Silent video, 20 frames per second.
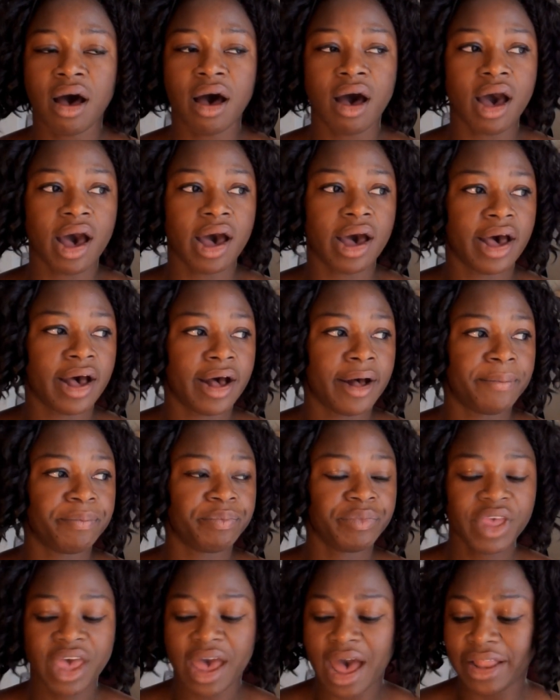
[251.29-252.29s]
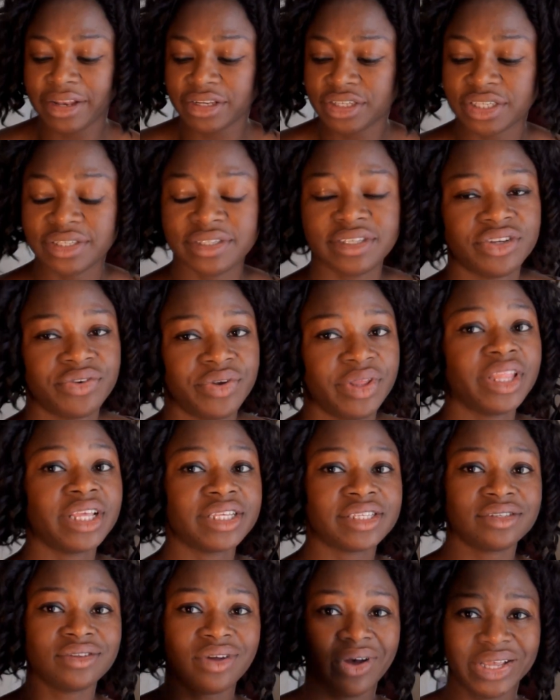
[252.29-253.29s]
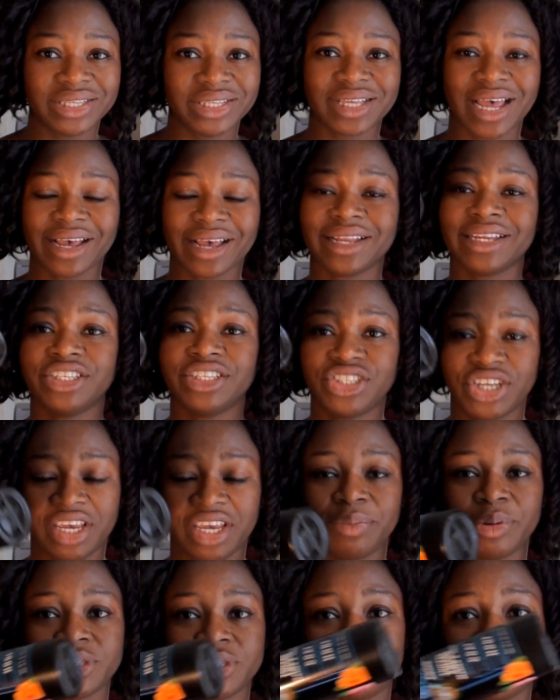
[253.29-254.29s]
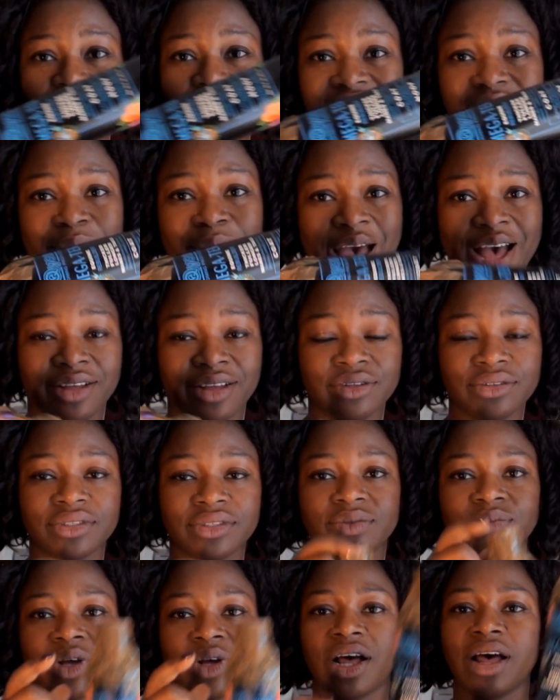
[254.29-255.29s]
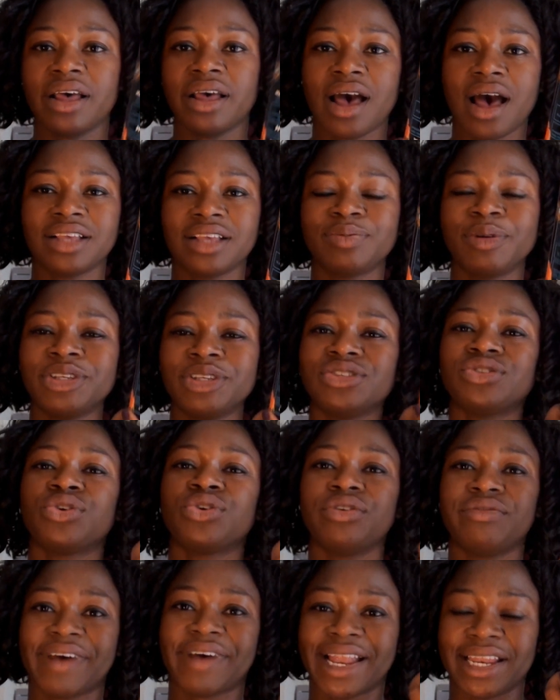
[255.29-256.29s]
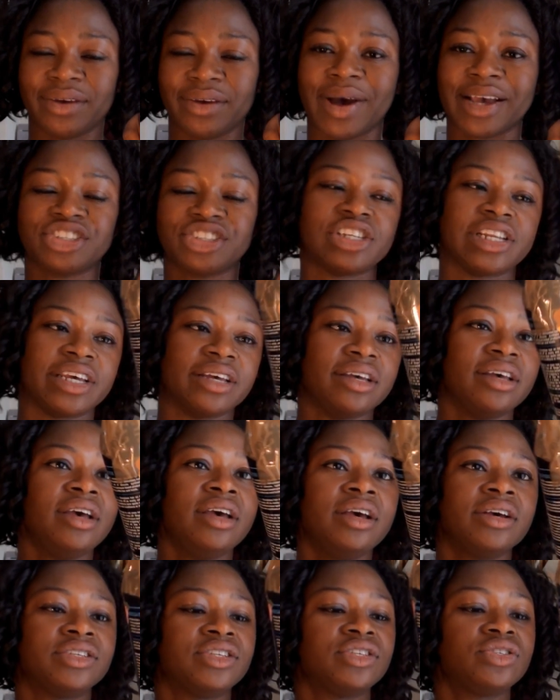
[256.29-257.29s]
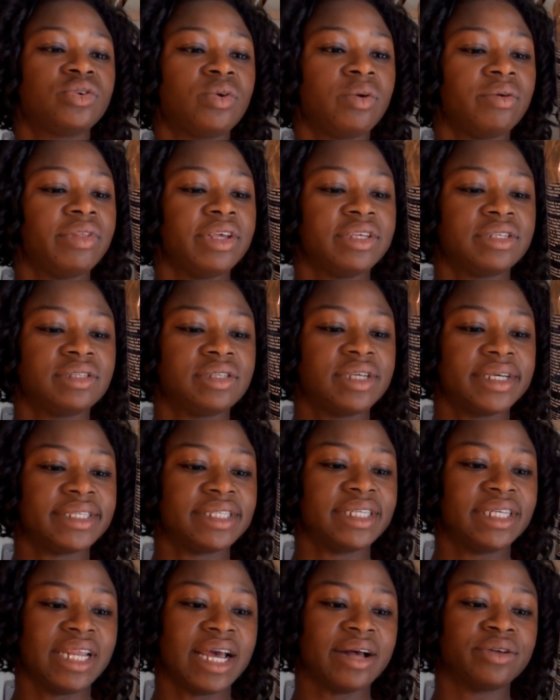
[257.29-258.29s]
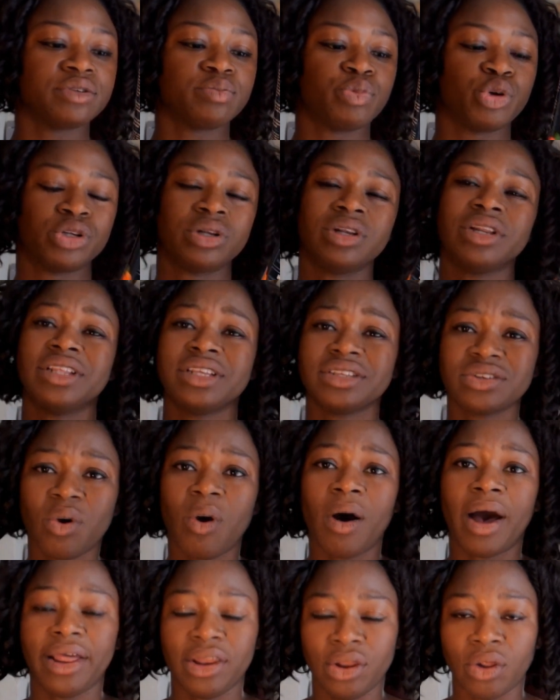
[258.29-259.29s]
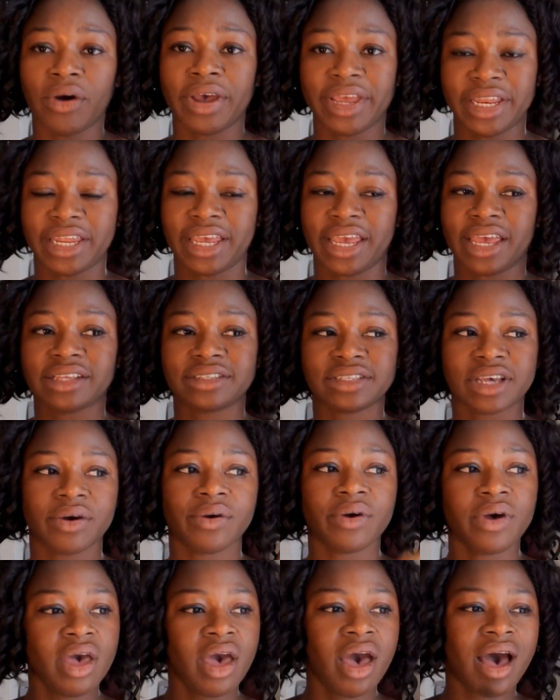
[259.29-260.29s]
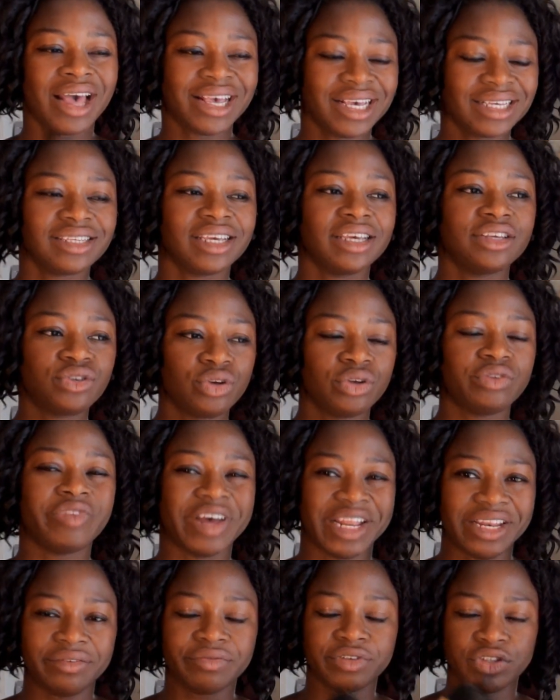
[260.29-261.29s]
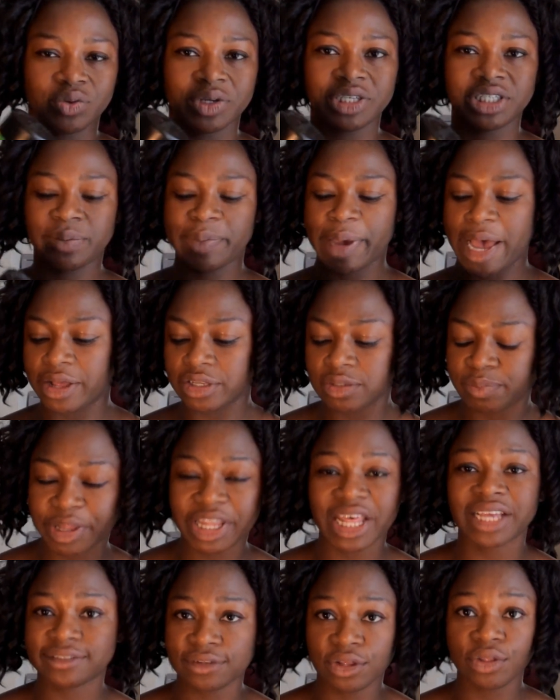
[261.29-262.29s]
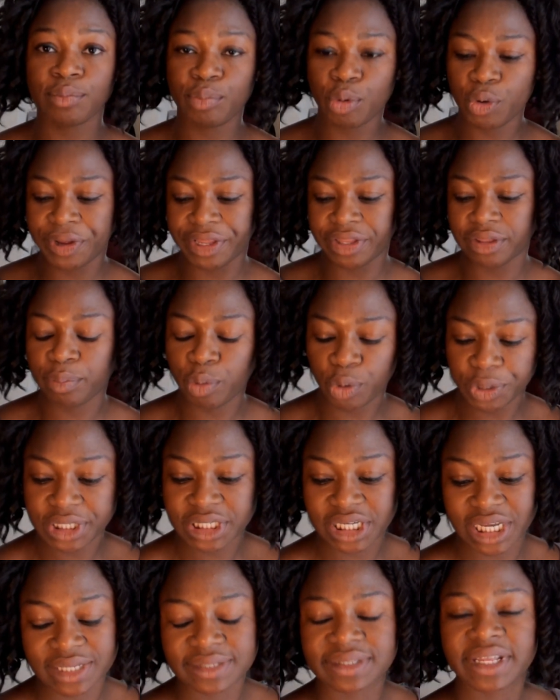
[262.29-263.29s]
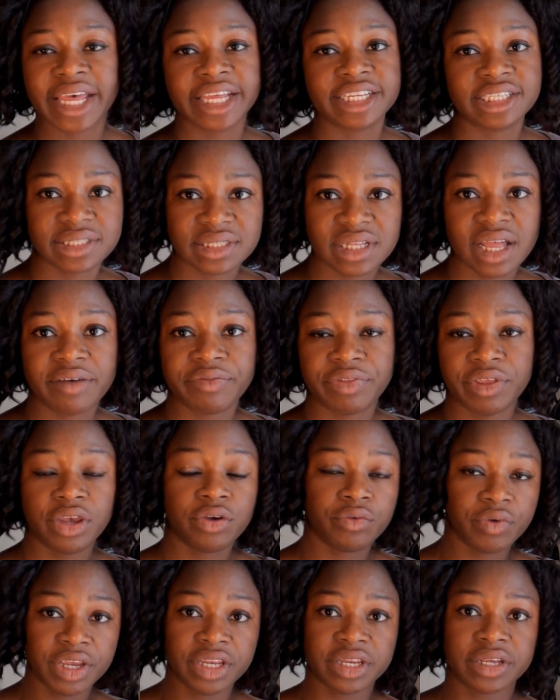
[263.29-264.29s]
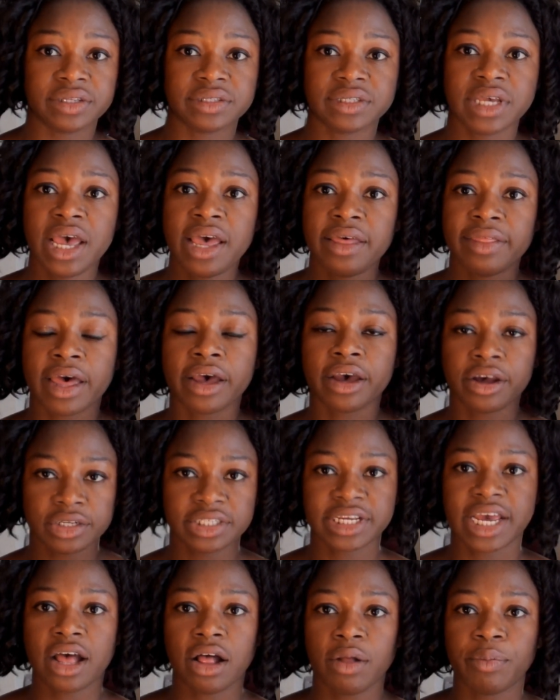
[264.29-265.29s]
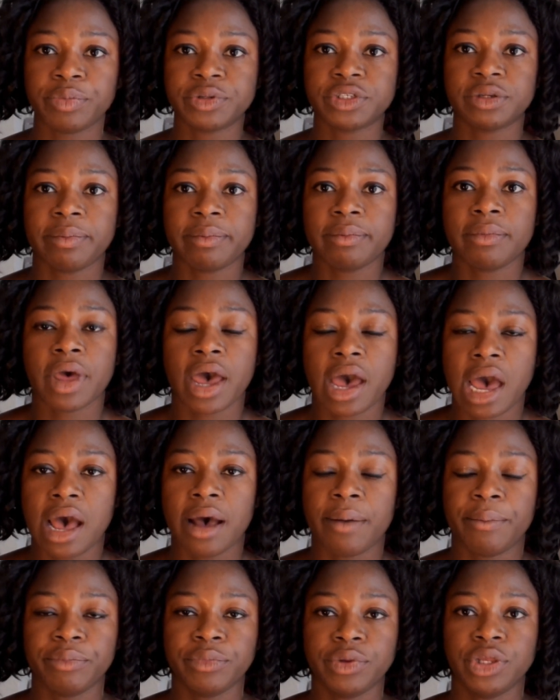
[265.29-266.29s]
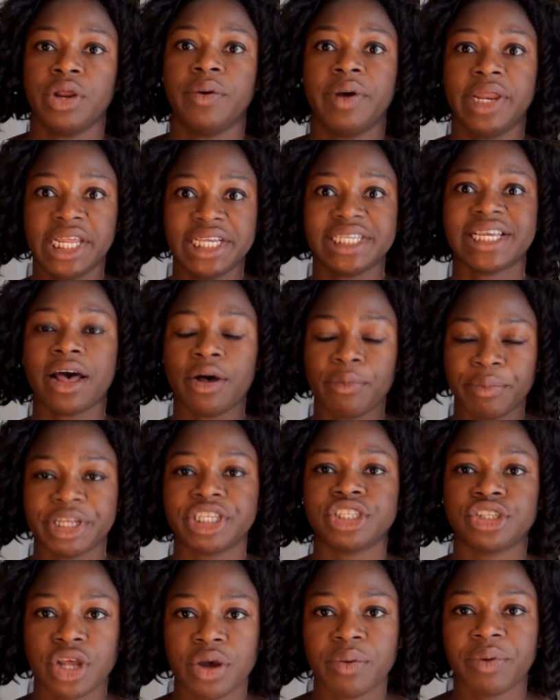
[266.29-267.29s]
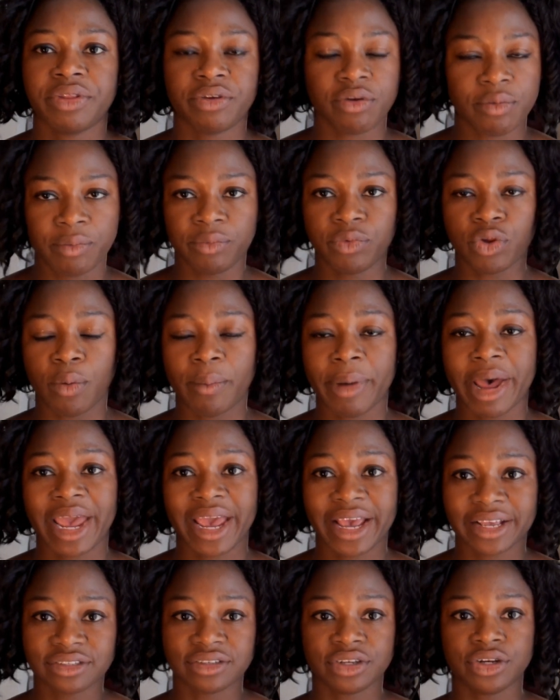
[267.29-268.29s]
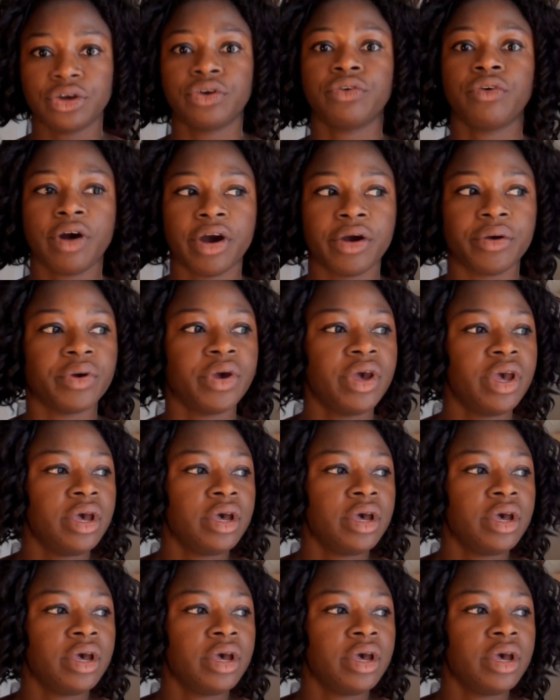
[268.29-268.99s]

And considering this is not exactly cheap, it's £20. Well, I suppose it's good value actually, because this 16-ounce bottle and there's quite a lot in here, so I guess it is good value for £20. But that's not the point. The point is that it doesn't have the ingredients that are going to help to, at least help me to know whether or not my hair is going to grow.